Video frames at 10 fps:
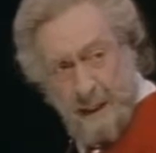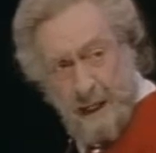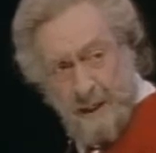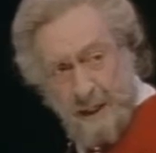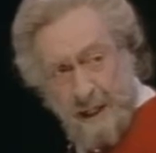
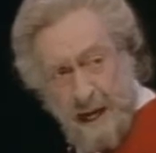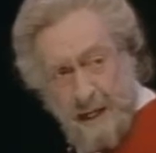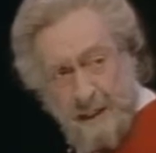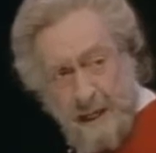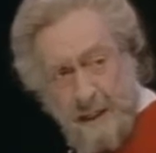Ah, the
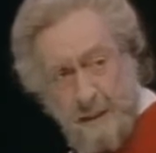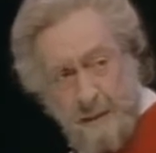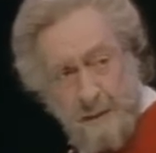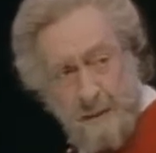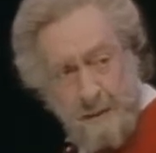lady,
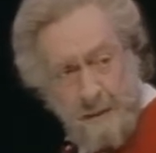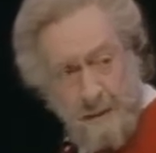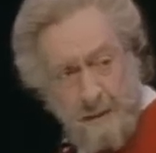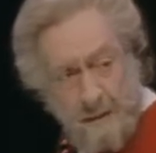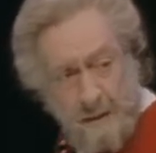
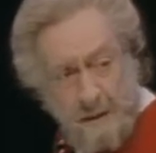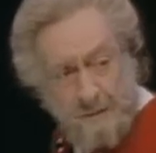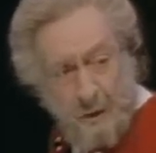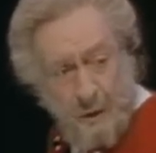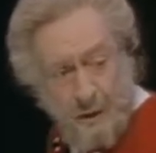
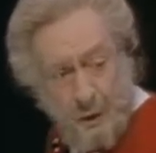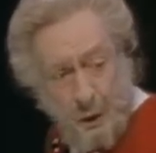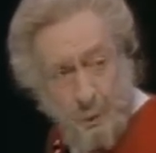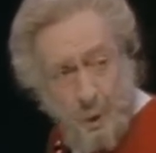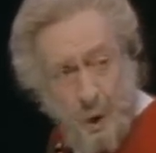if only to
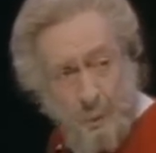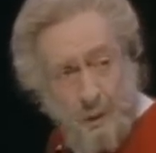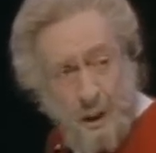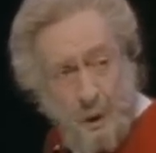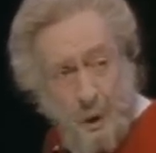go
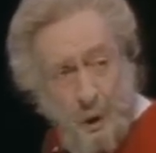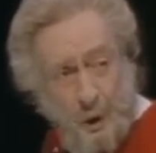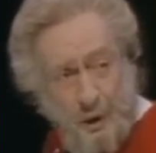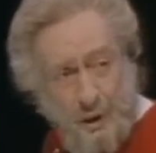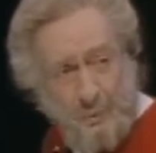warm were
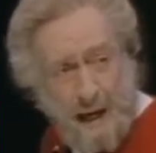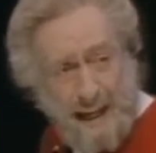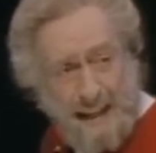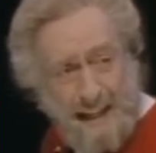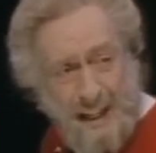gorgeous,
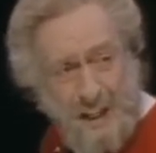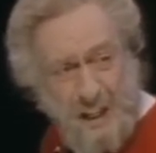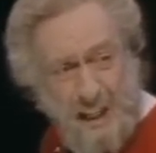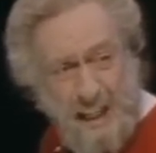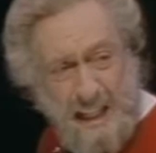why
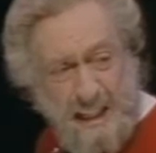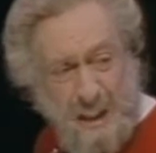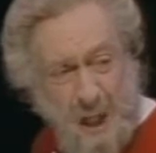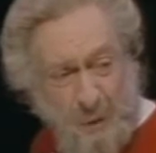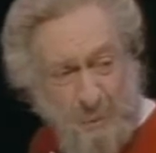nature
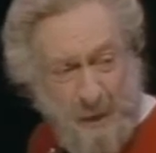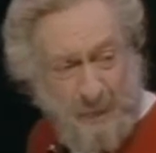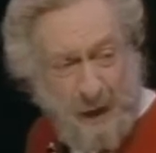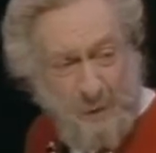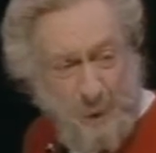needs not
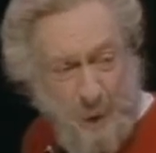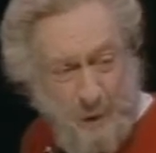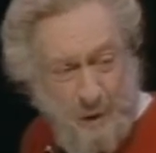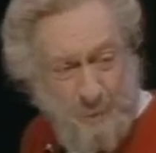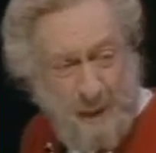what thou
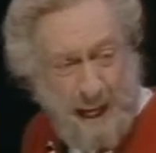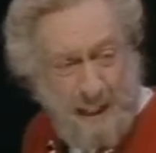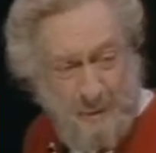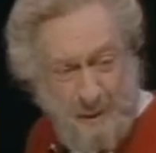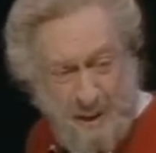gorgeous
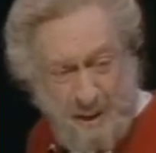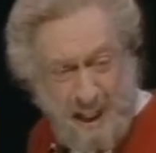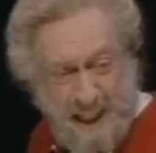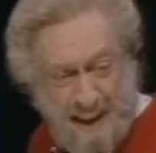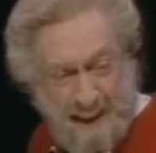wears, which
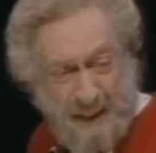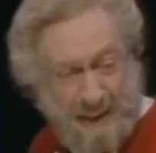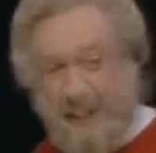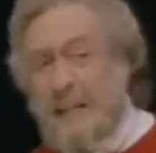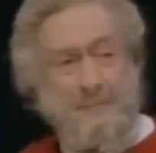scarce doth
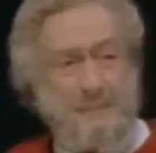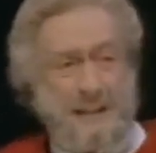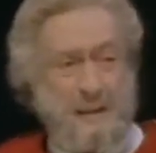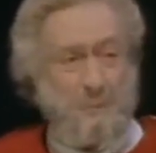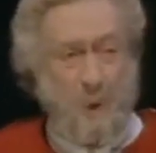keep
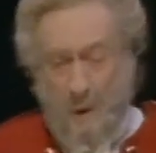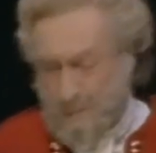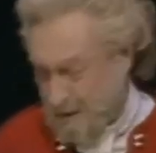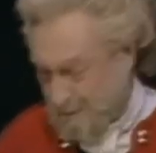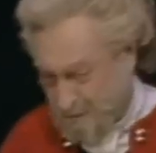thee
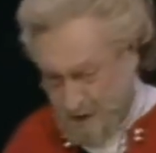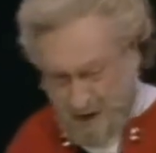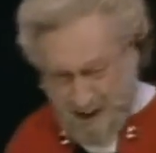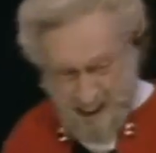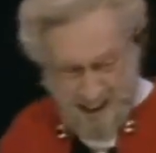warm, but
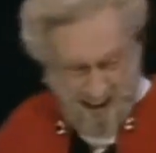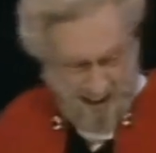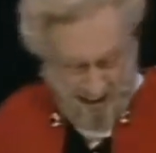for